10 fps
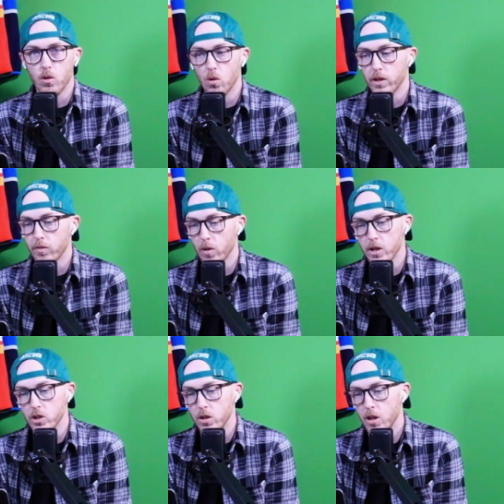goal
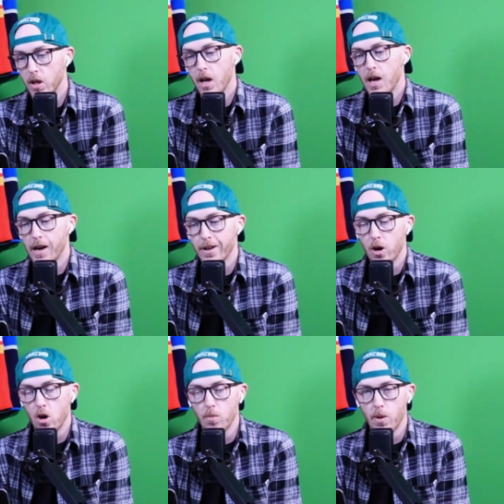differential on
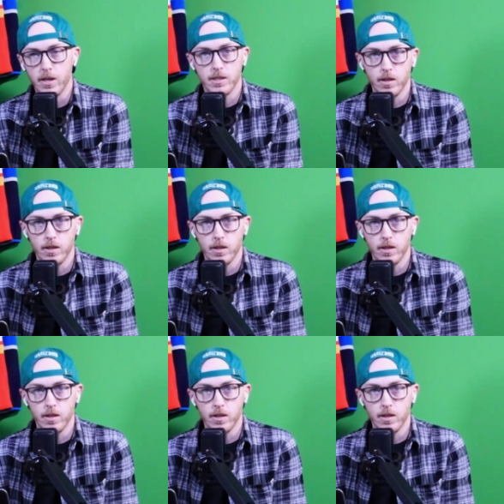home ice.